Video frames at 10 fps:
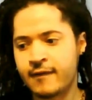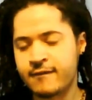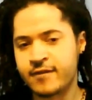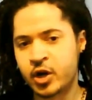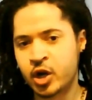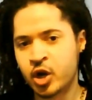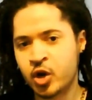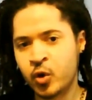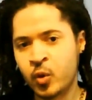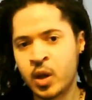
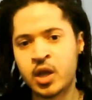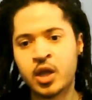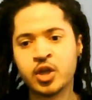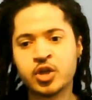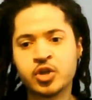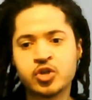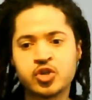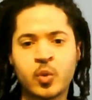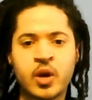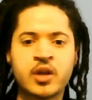Virgo,
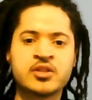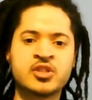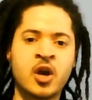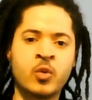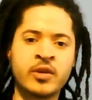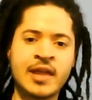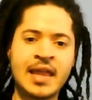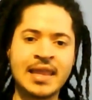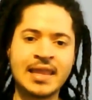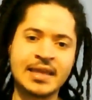so we're gonna start with
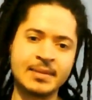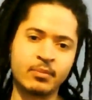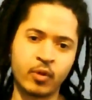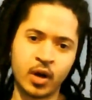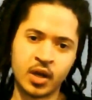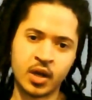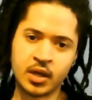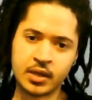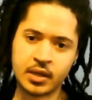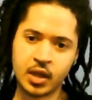
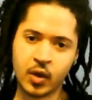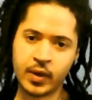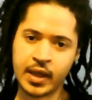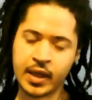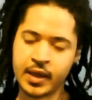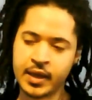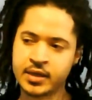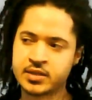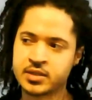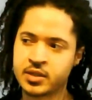Libra.
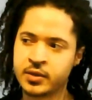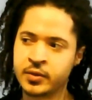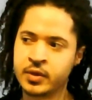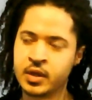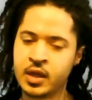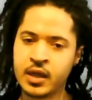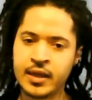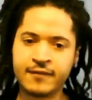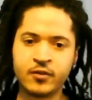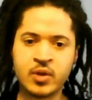Okay, so
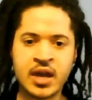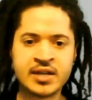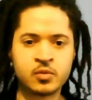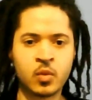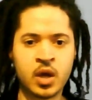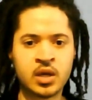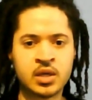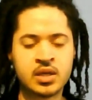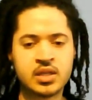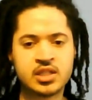you guys want
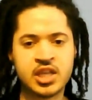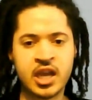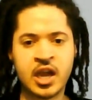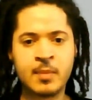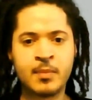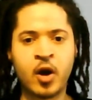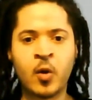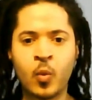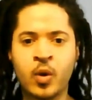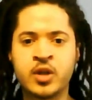to check out
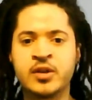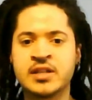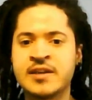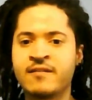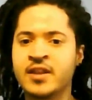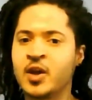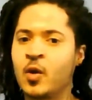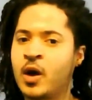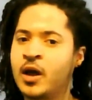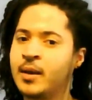part 1, you could definitely
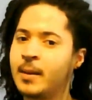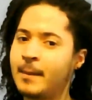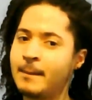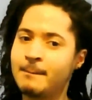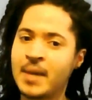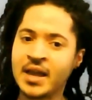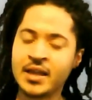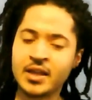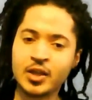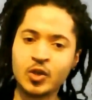go on
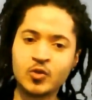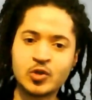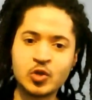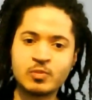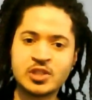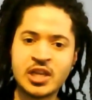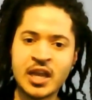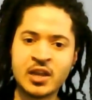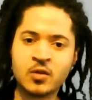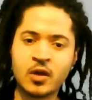my YouTube
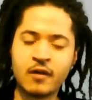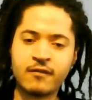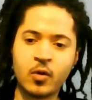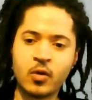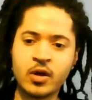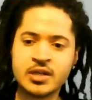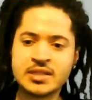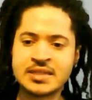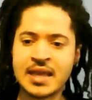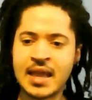channel, of
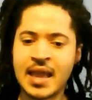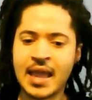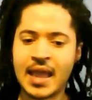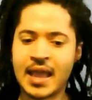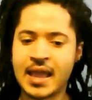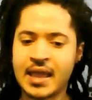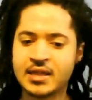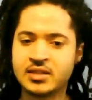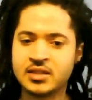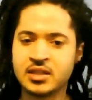course.
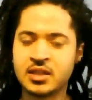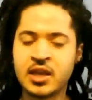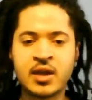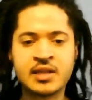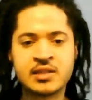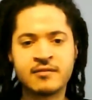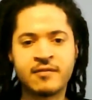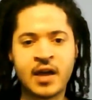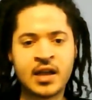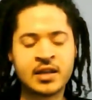And yeah, you guys can
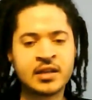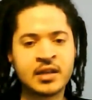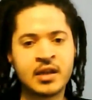find